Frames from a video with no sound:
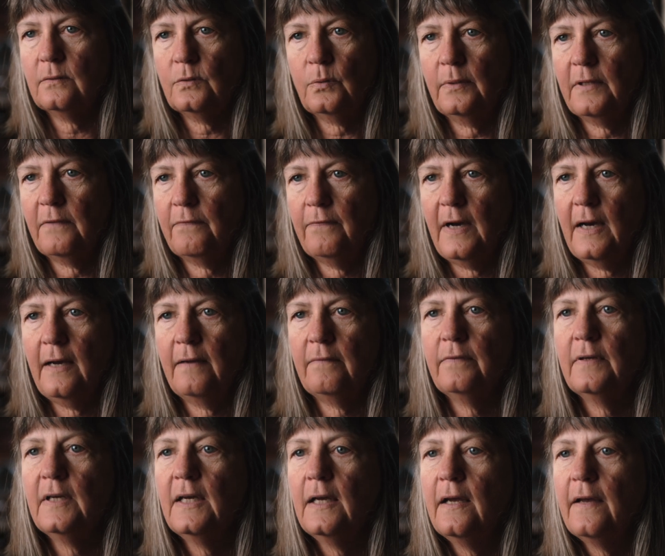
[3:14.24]
25
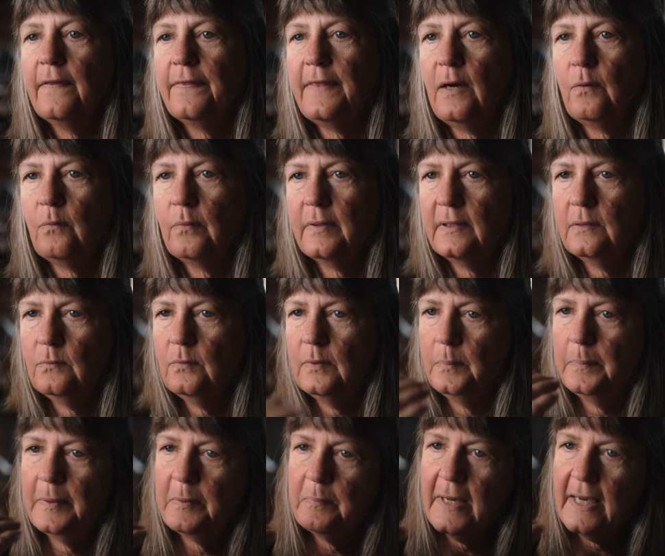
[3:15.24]
that we will
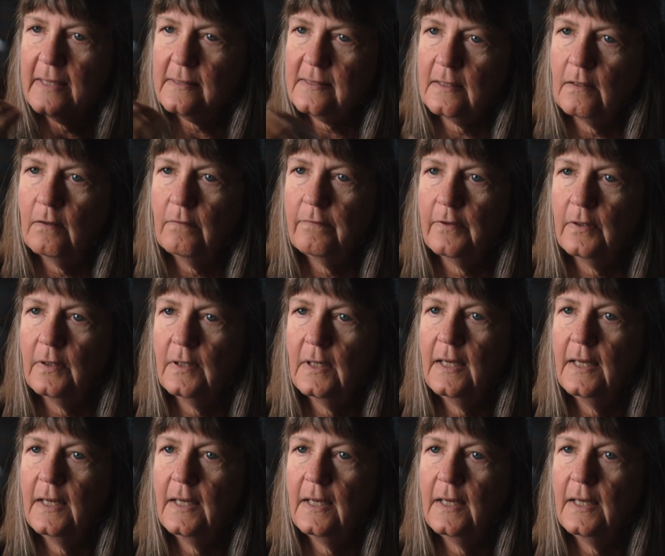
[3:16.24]
be passing over